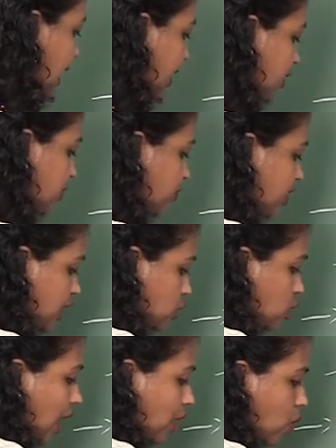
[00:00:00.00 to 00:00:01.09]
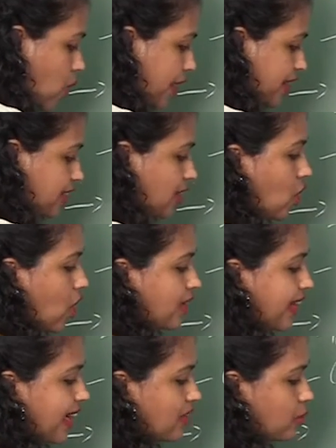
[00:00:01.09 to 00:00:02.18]
And we need to avoid the
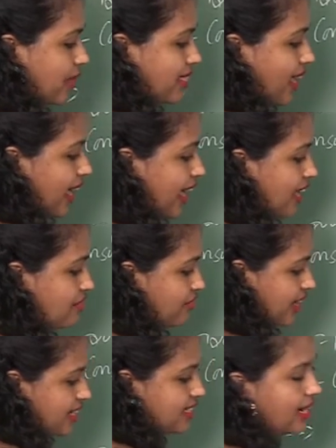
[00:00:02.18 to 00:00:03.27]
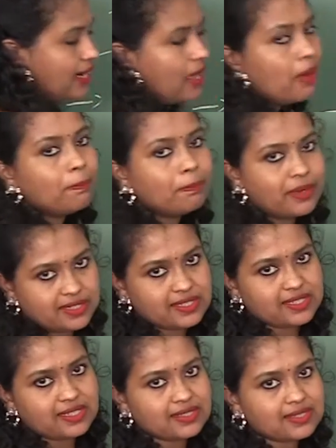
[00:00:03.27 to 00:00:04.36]
contact with the infected
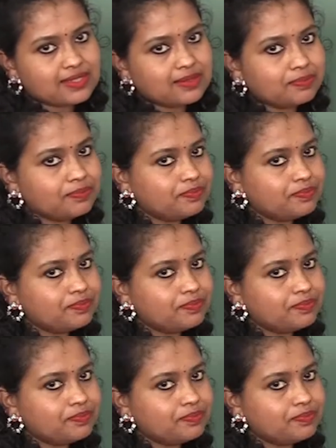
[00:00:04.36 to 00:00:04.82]
persons.